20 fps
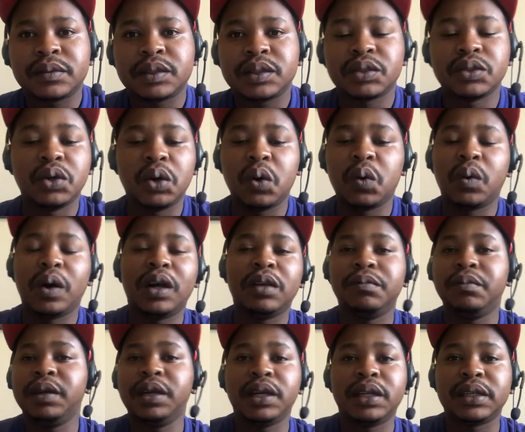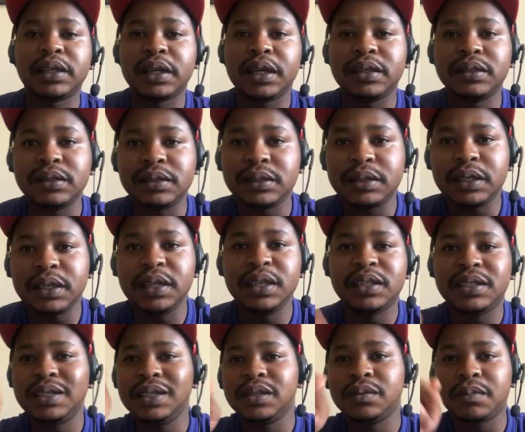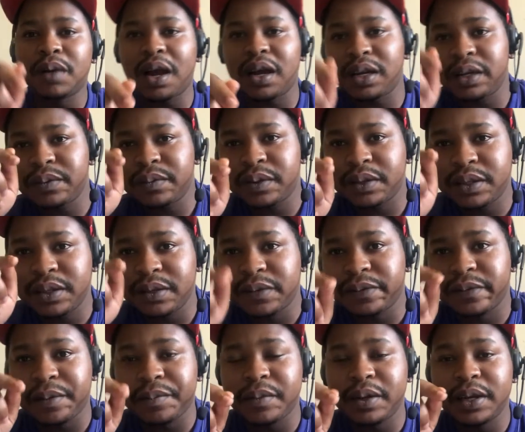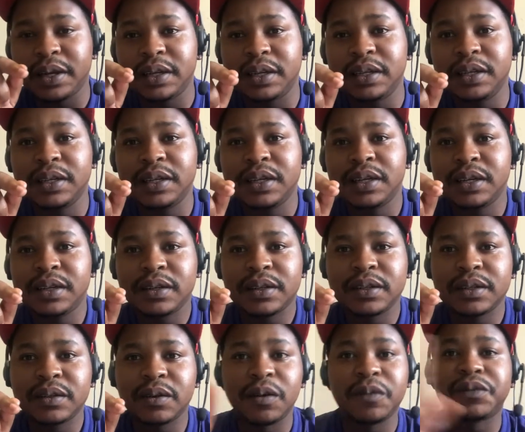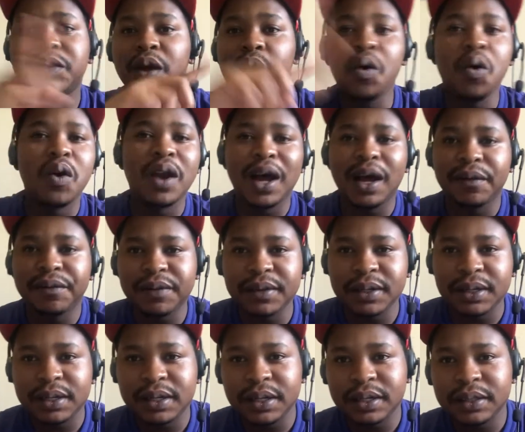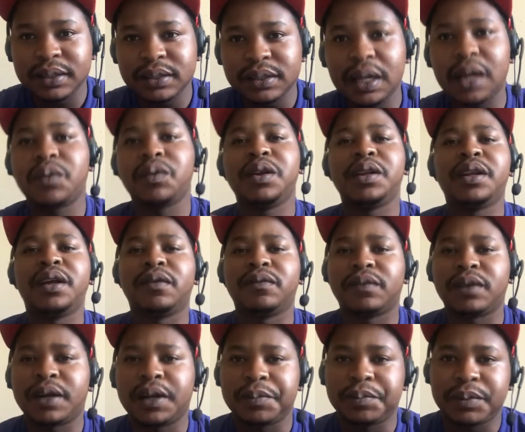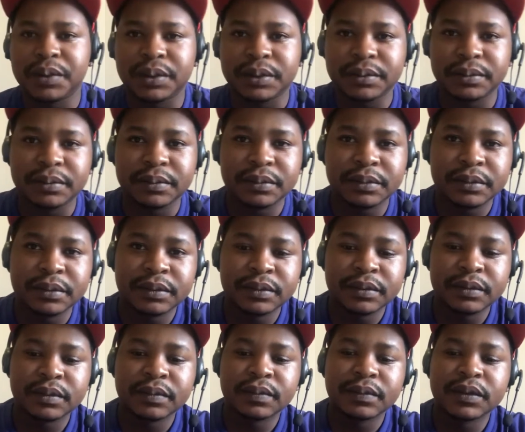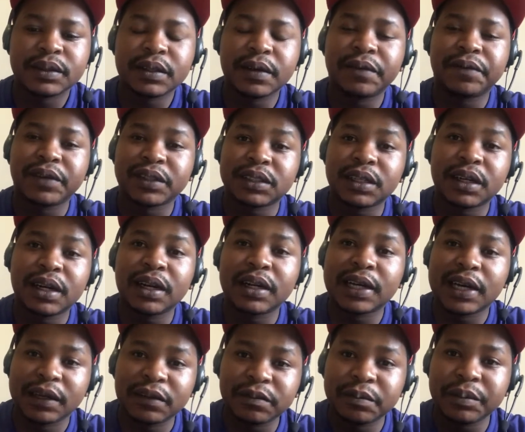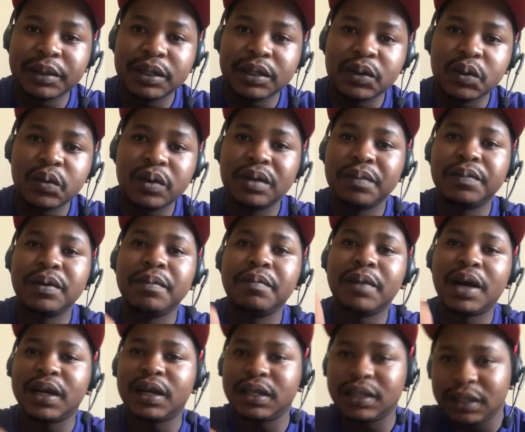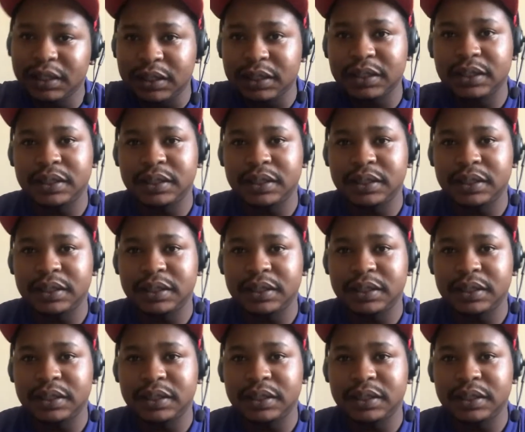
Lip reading: No one man can eat his money with his family of the whole Africa. That will never happen. The federal government will be managed.